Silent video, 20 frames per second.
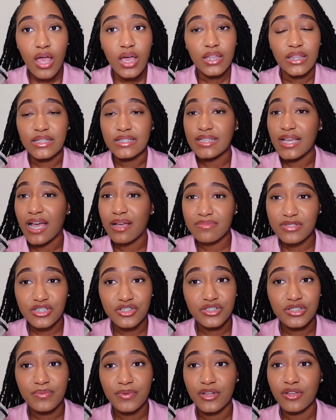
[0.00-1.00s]
the times that
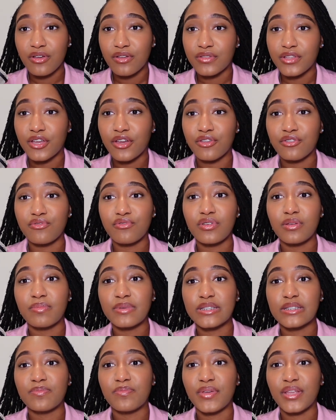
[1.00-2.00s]
you're spending on there, you could be
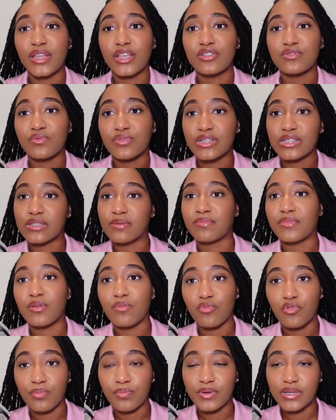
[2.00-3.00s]
spending towards something
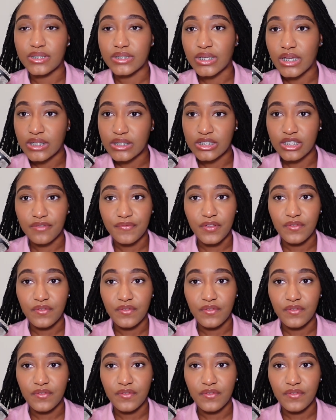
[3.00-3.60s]
more productive.